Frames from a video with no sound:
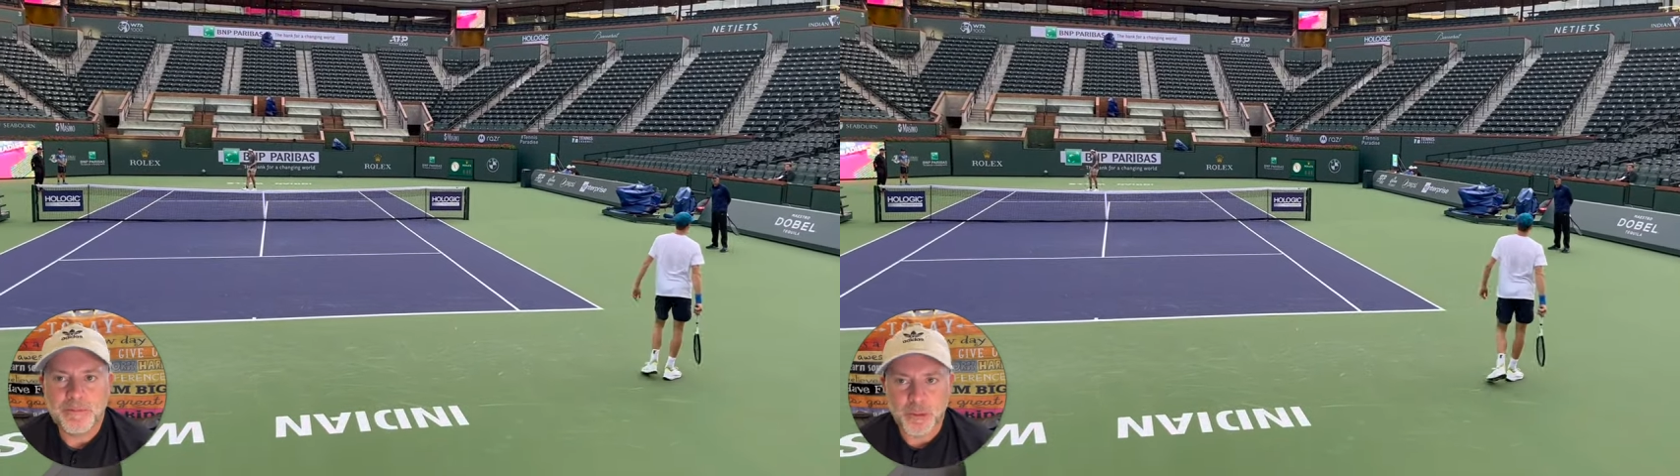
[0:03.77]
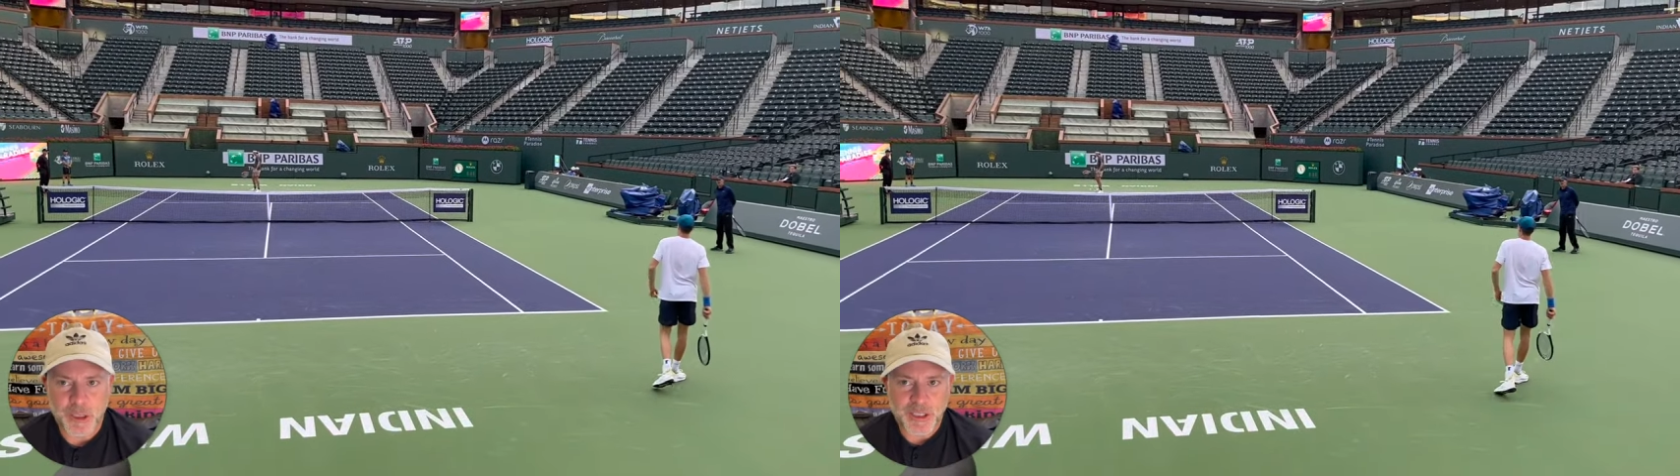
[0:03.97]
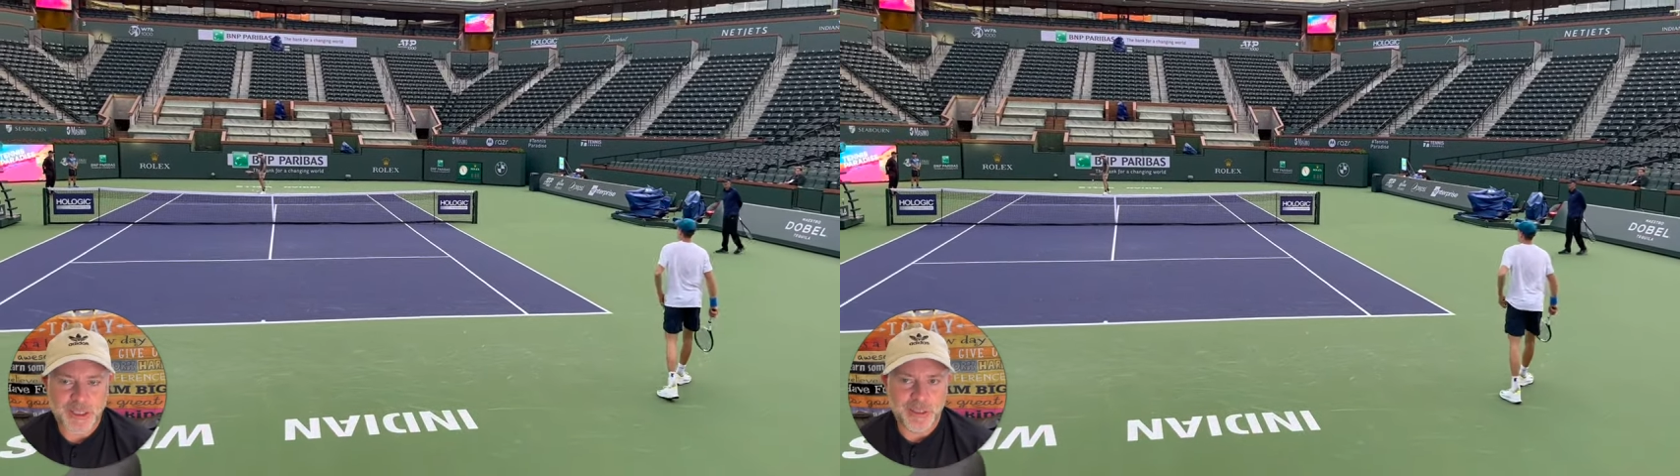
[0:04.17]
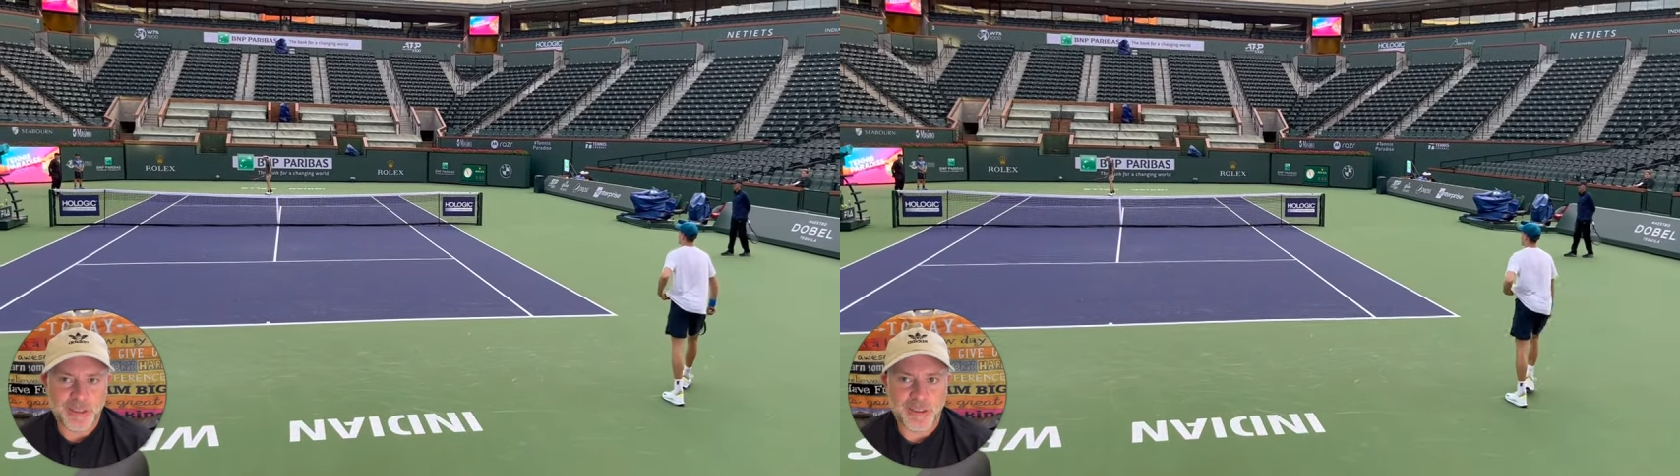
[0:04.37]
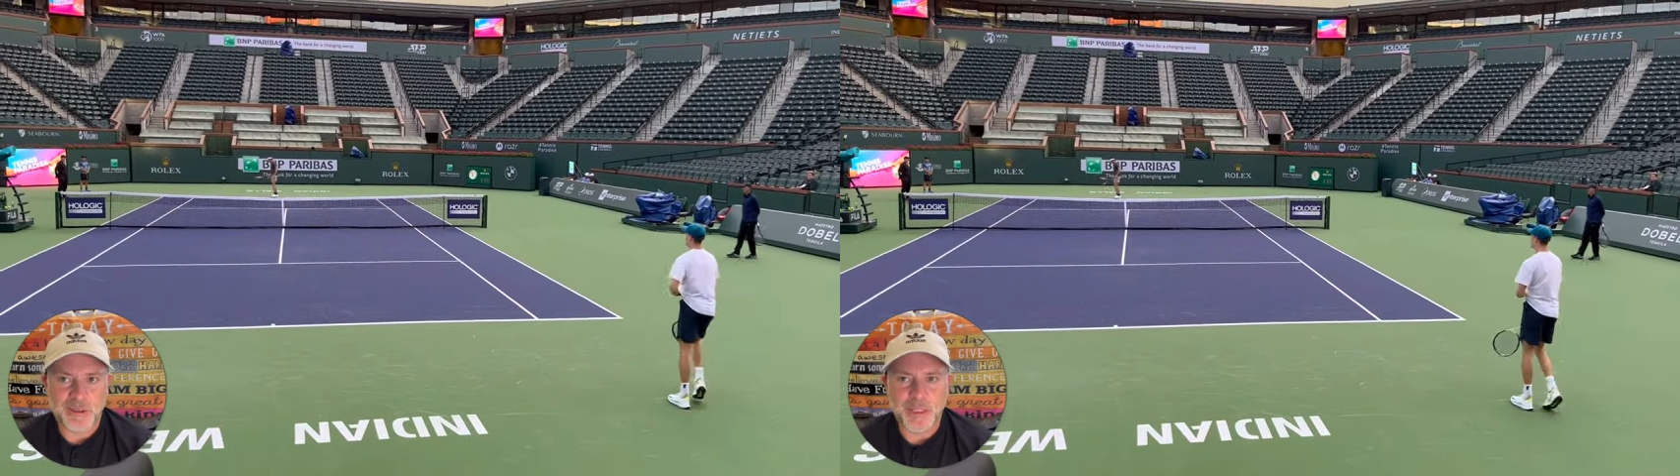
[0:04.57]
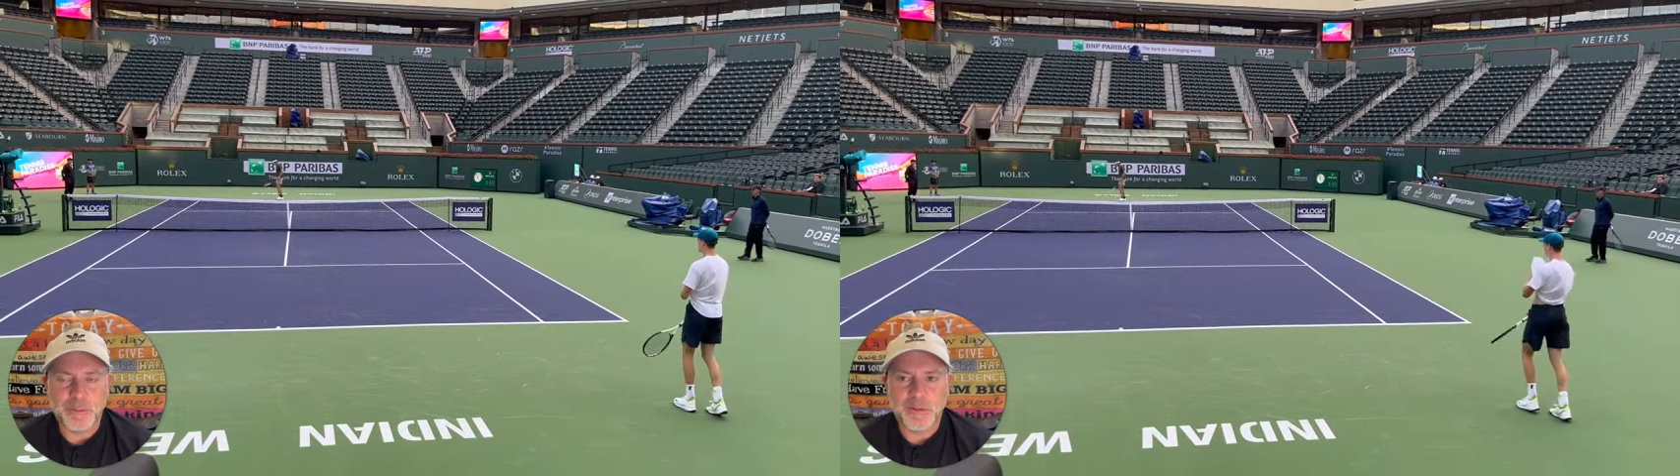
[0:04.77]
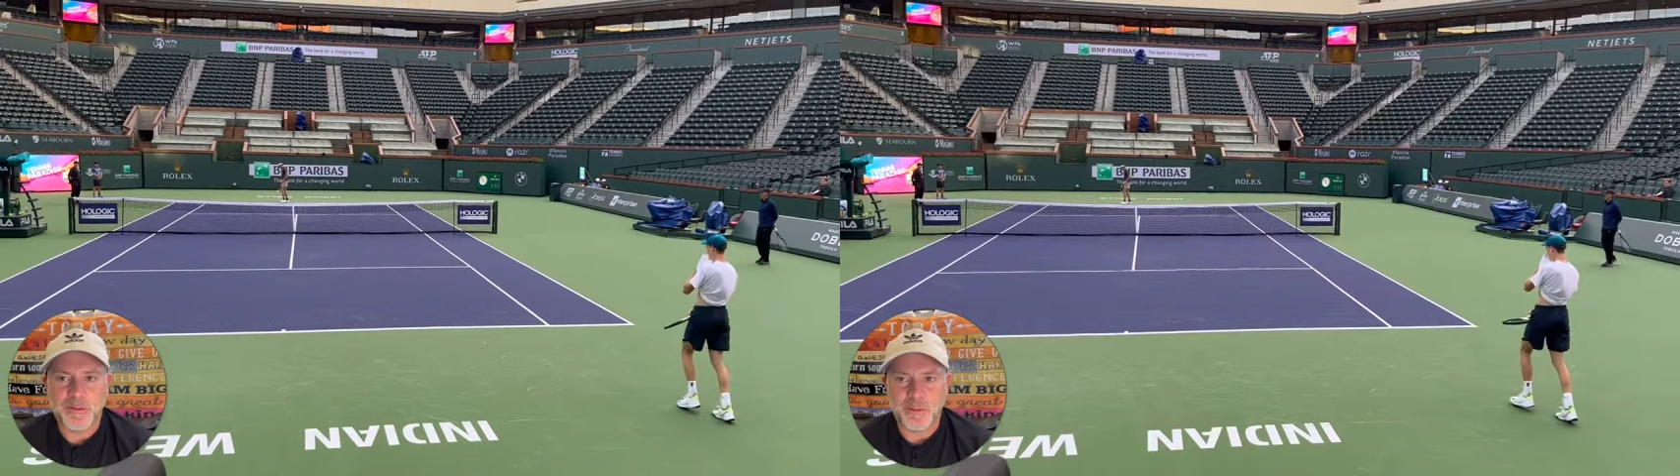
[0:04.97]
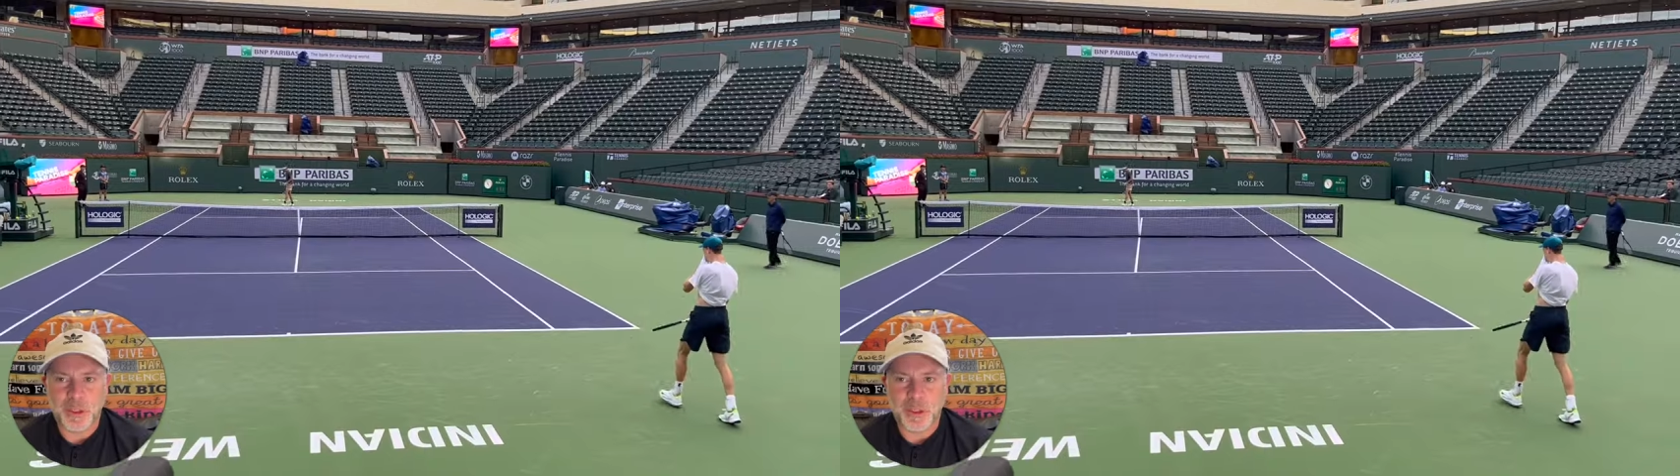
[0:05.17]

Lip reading: or a series of clips from